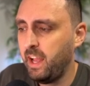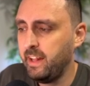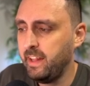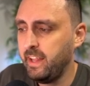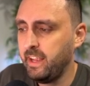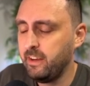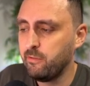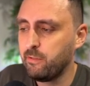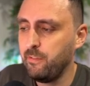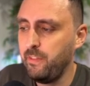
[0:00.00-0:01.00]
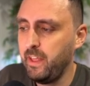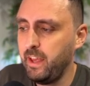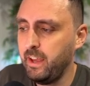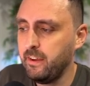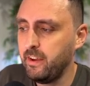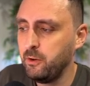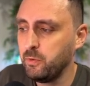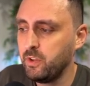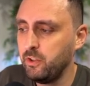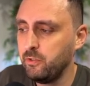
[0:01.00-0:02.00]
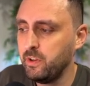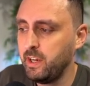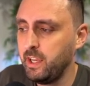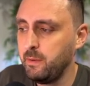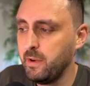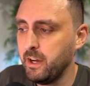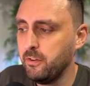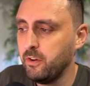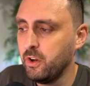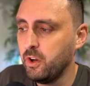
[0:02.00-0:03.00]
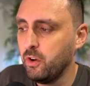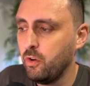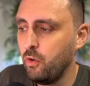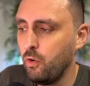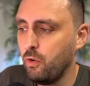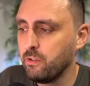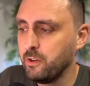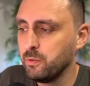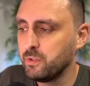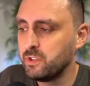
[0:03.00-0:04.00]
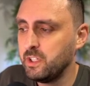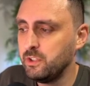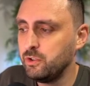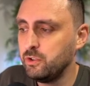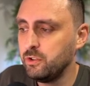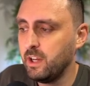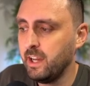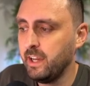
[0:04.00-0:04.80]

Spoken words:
and then from there it will send you an email, or it will send you